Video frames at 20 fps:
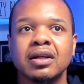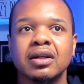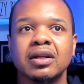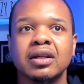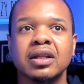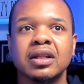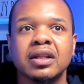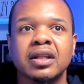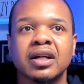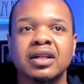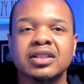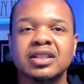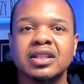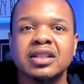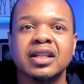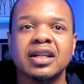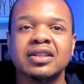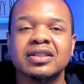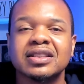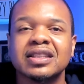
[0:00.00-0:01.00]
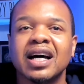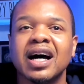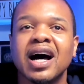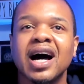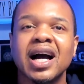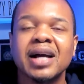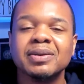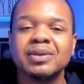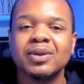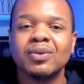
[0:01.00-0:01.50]
there's
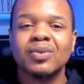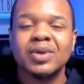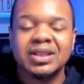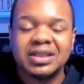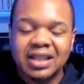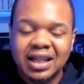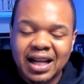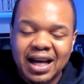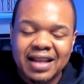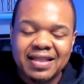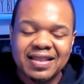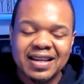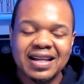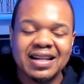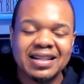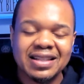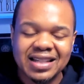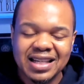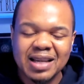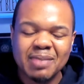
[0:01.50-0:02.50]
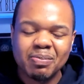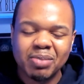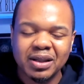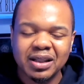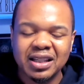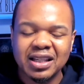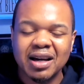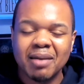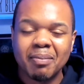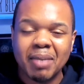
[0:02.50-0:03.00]
times in which that I think
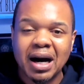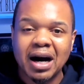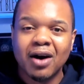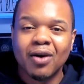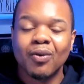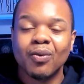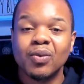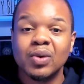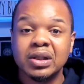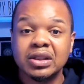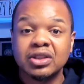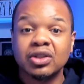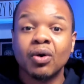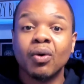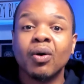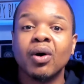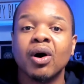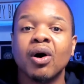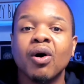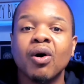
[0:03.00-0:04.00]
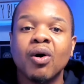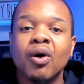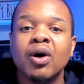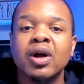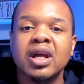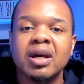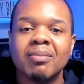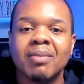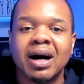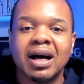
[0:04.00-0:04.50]
deeply about what's going on
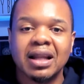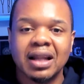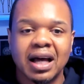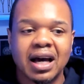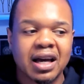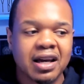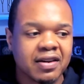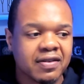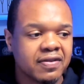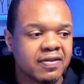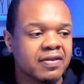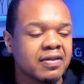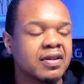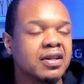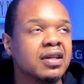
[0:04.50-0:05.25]
in my life,